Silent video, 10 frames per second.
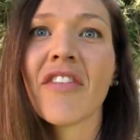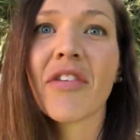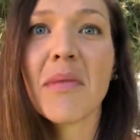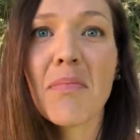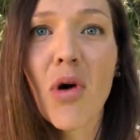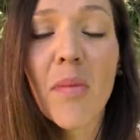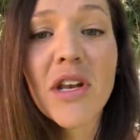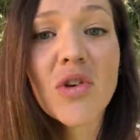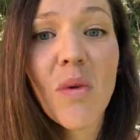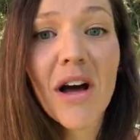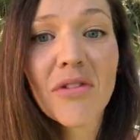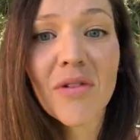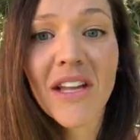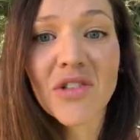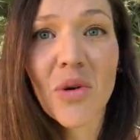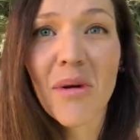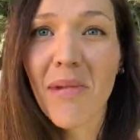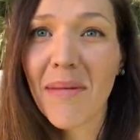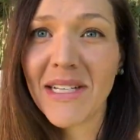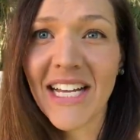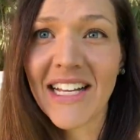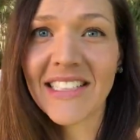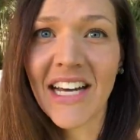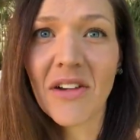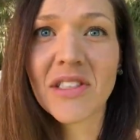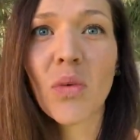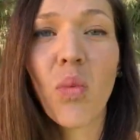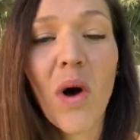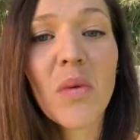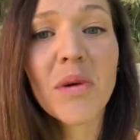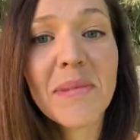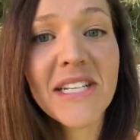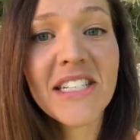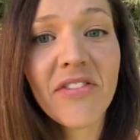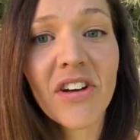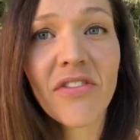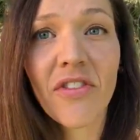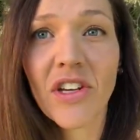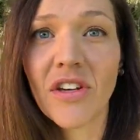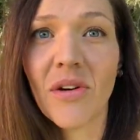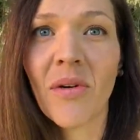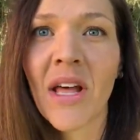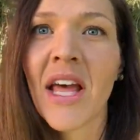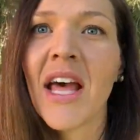From the moment you walk through that door at mom and dad's house, what would be different for you?